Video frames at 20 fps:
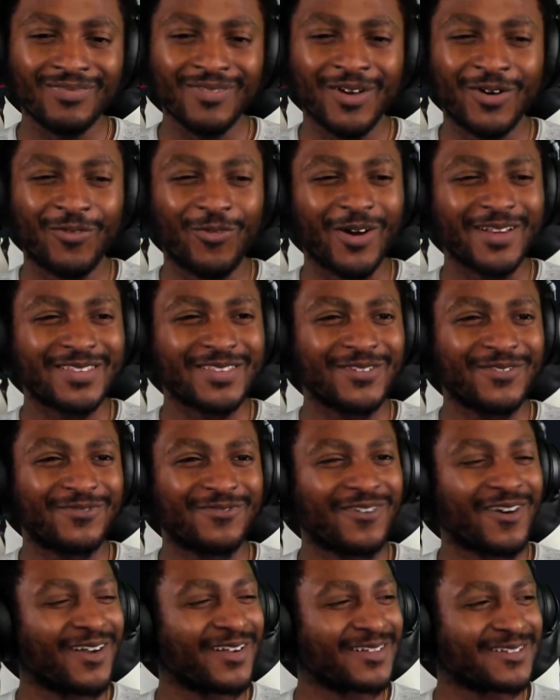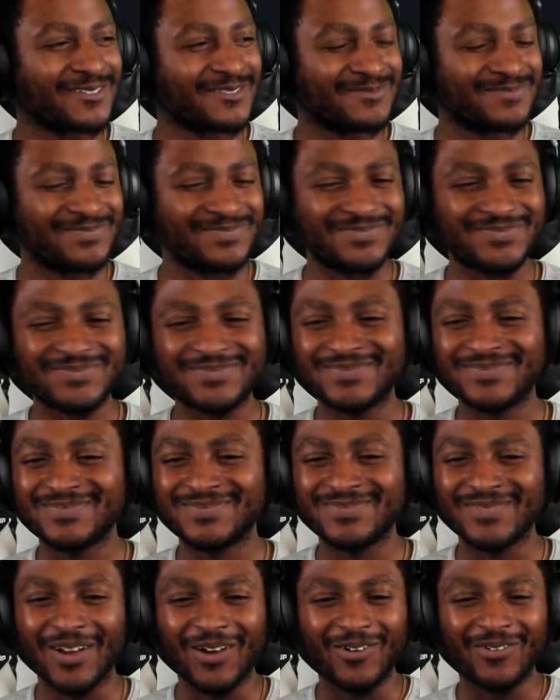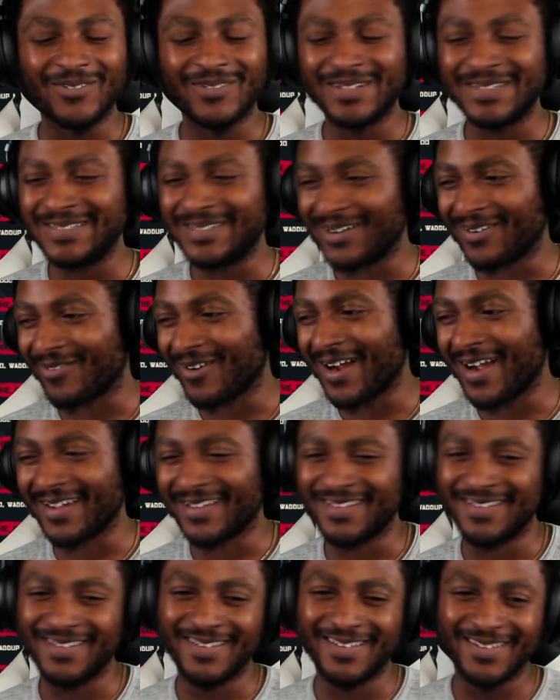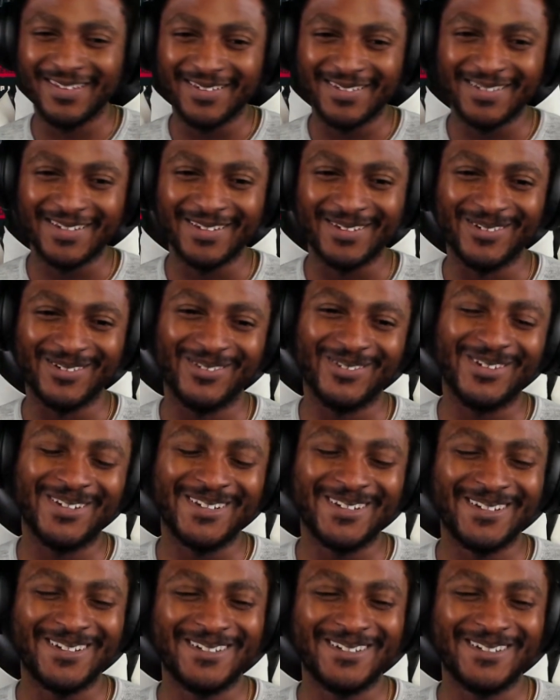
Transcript: what the fuck? Araki, dude.